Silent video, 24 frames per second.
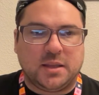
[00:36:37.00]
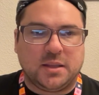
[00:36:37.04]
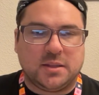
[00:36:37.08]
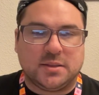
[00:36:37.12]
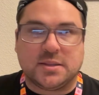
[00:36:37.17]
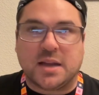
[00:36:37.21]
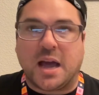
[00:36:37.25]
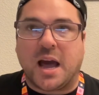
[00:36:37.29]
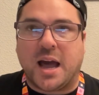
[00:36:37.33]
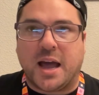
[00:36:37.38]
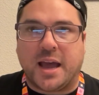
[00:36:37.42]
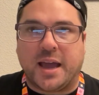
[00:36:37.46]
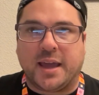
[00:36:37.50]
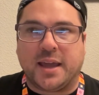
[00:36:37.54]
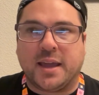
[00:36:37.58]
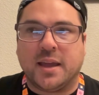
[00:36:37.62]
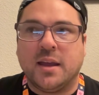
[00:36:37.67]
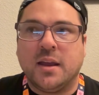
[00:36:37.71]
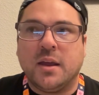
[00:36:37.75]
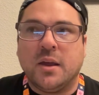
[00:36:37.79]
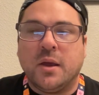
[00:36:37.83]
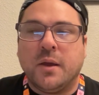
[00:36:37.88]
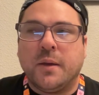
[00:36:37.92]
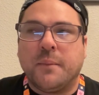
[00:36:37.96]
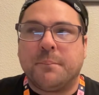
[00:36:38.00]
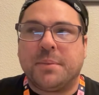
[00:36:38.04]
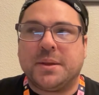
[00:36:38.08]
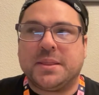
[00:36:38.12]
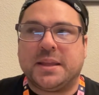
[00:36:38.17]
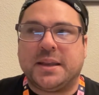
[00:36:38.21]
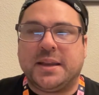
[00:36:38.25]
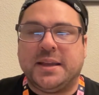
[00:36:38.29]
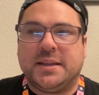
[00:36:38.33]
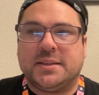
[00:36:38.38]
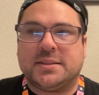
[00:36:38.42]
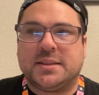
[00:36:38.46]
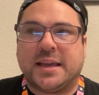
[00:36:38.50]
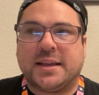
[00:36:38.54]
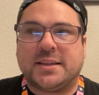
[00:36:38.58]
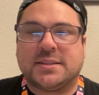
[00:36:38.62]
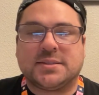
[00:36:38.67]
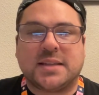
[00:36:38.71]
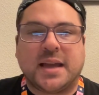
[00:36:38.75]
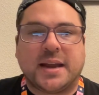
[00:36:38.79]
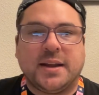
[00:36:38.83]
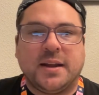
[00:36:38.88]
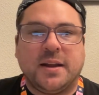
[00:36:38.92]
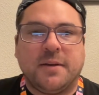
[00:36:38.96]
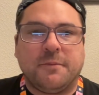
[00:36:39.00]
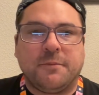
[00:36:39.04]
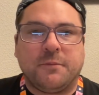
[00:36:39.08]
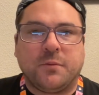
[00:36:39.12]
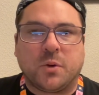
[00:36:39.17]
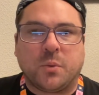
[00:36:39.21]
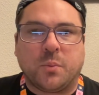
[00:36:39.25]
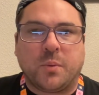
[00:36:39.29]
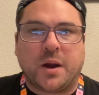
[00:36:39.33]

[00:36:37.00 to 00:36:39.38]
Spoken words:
die. But then he's like signed up for